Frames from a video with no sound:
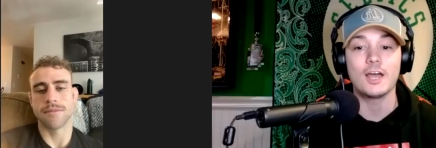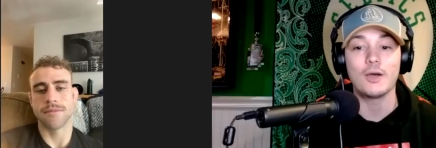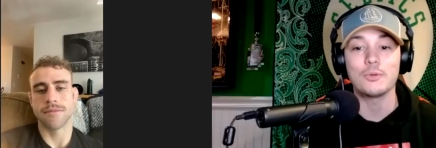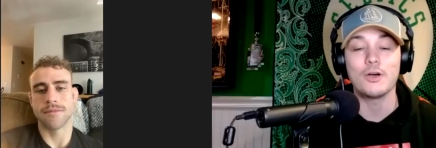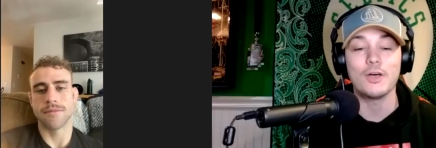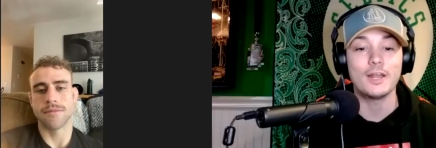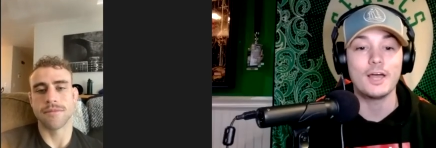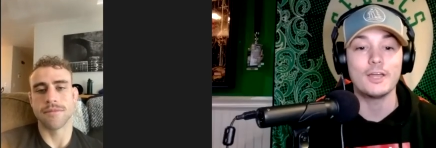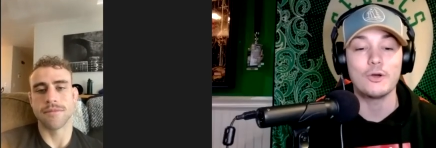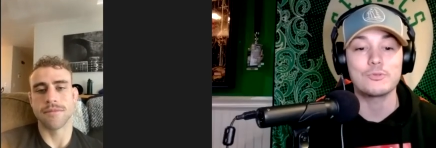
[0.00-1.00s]
Speaker 1: We all had
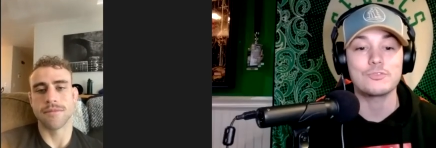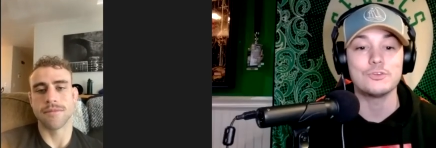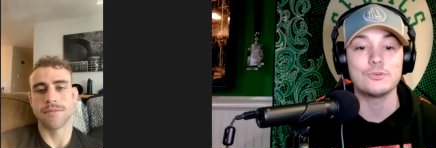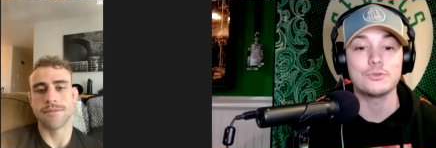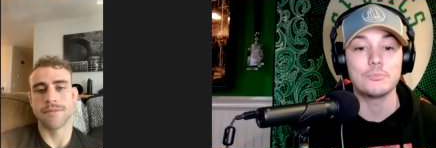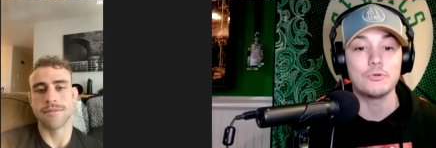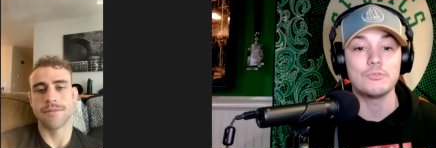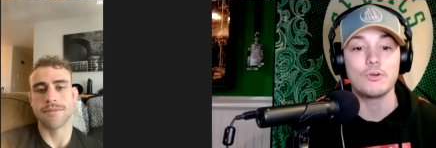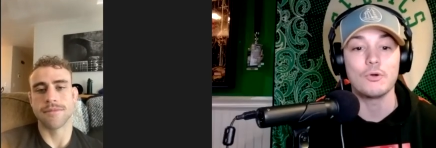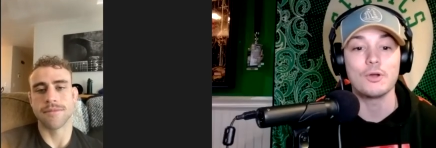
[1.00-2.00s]
high hopes for you moving
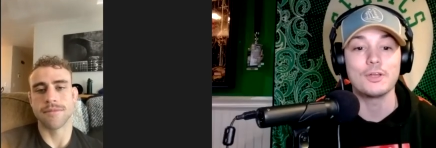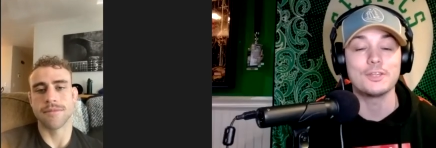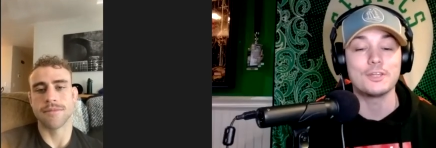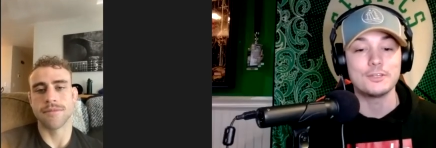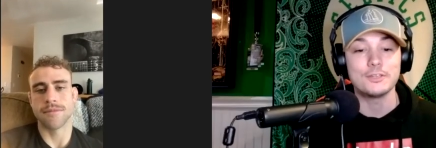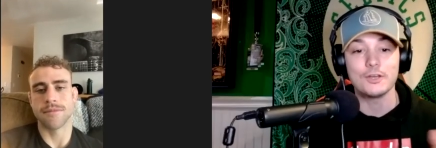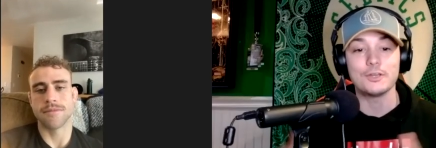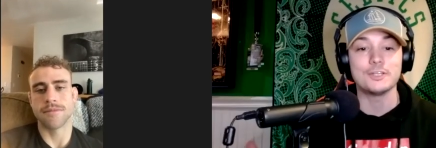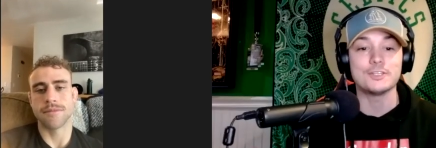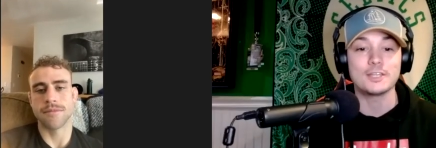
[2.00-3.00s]
forward. And then, you know, you
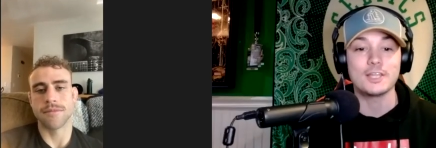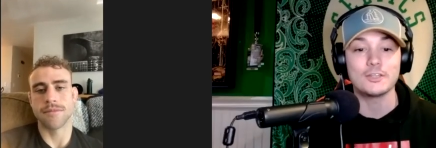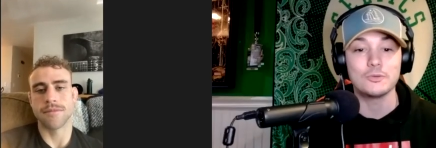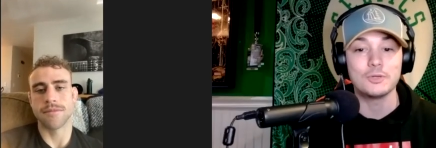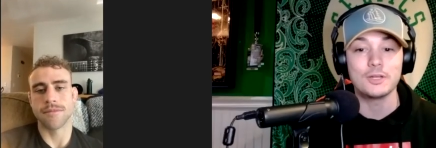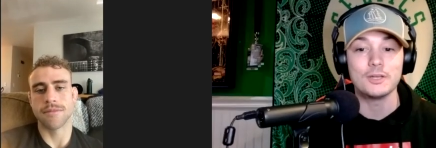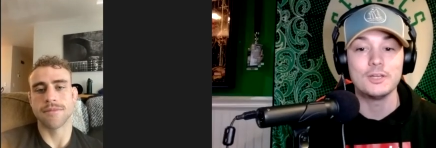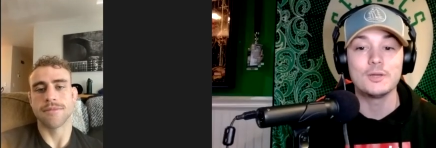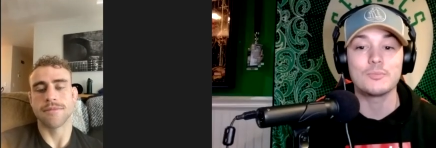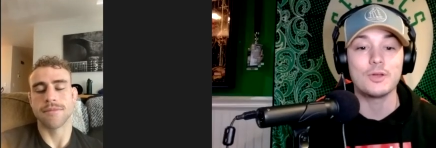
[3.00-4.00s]
did take that little bit of
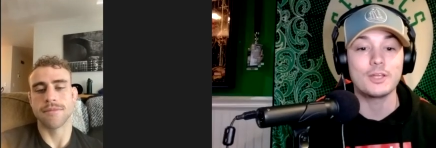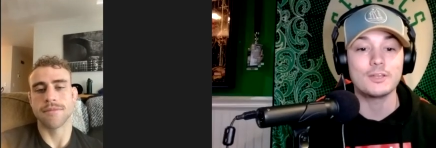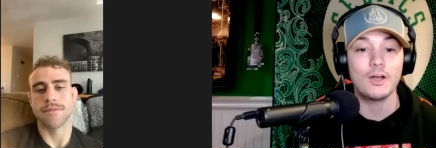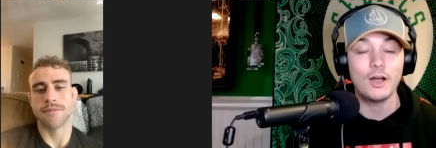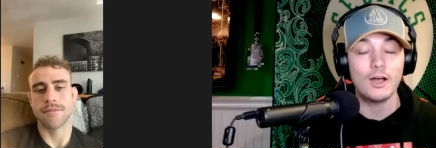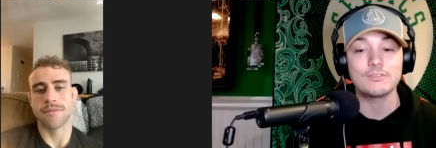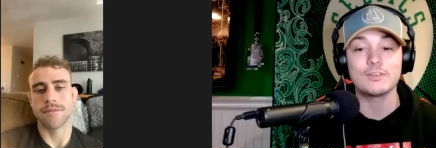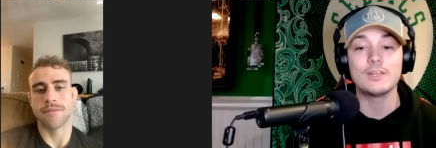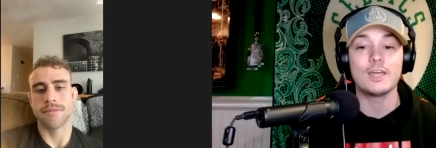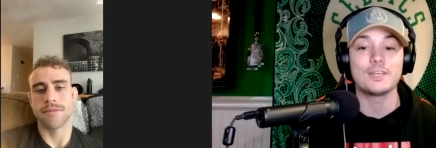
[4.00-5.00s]
break off,
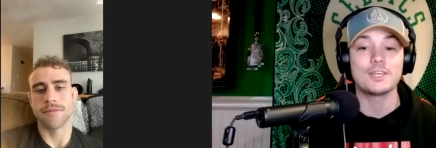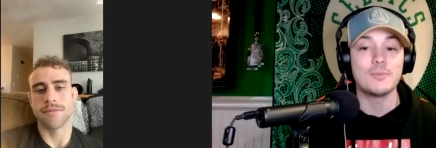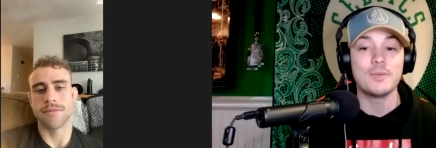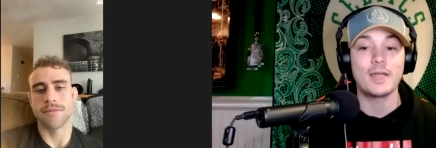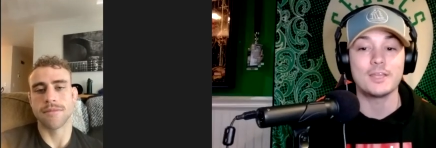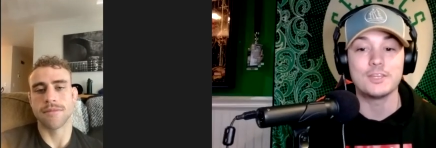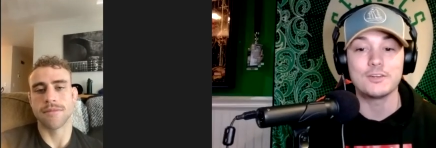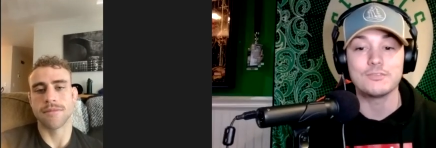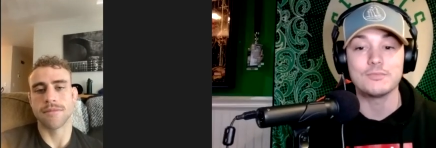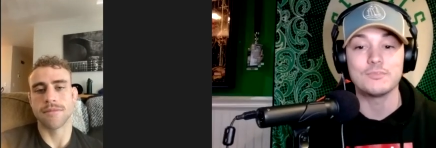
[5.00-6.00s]
and then getting back in there
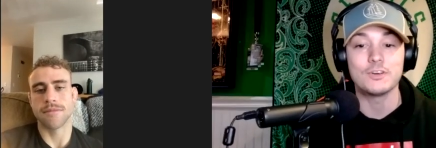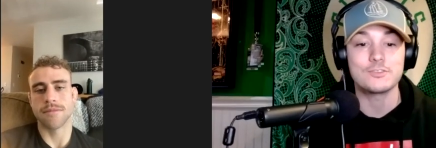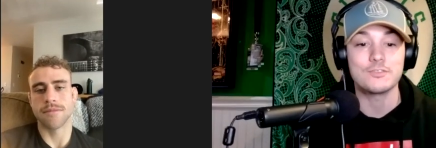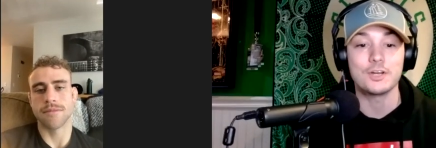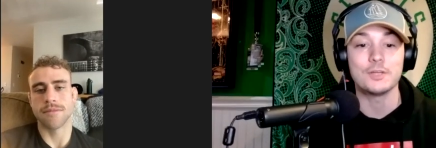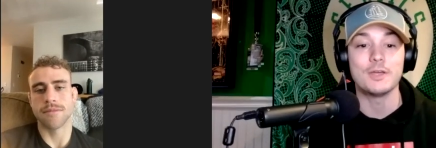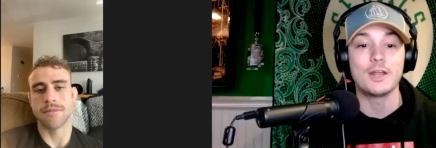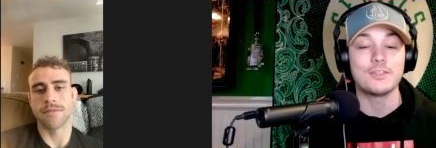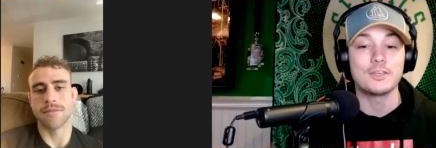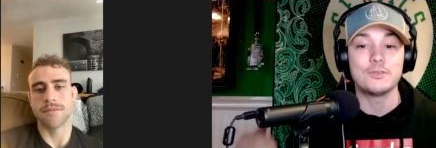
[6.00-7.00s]
versus Fernie, man, I
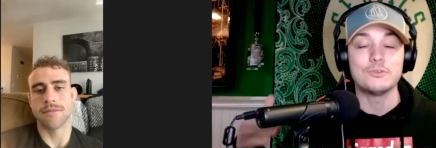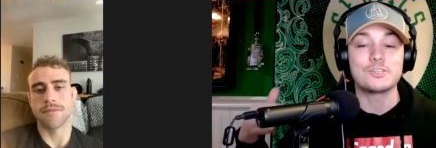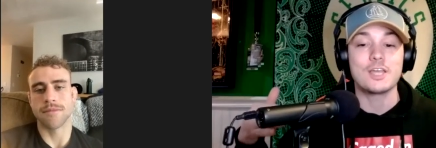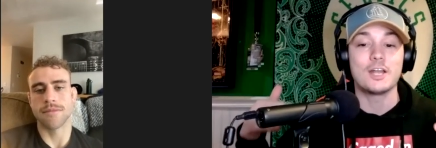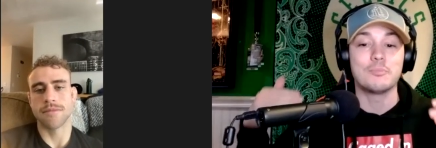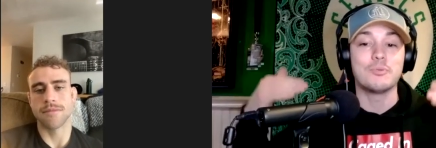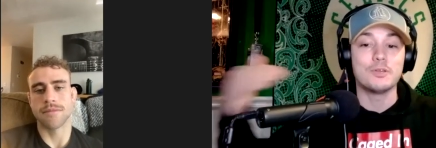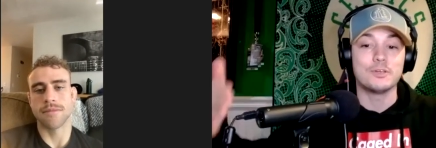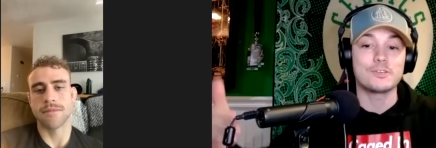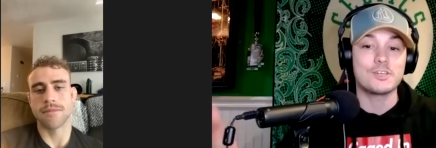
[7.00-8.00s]
think you just kind of put
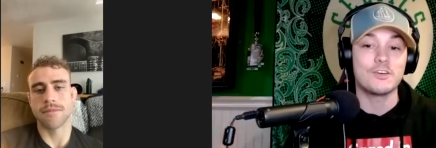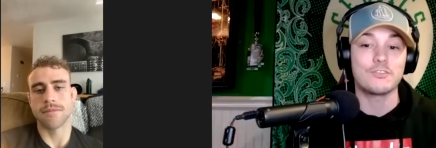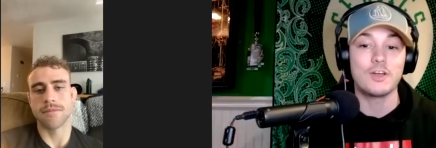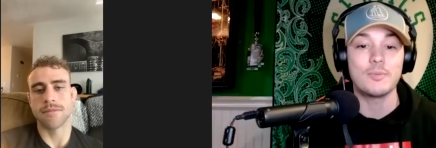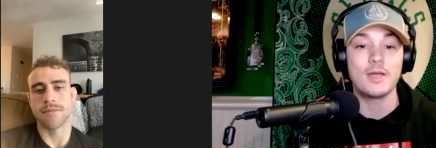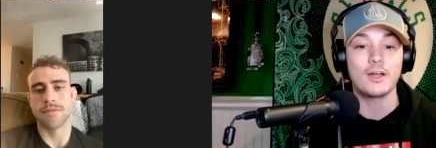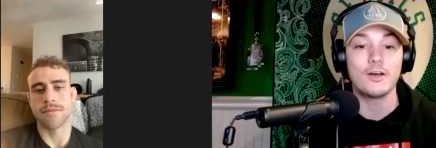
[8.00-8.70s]
yourself right back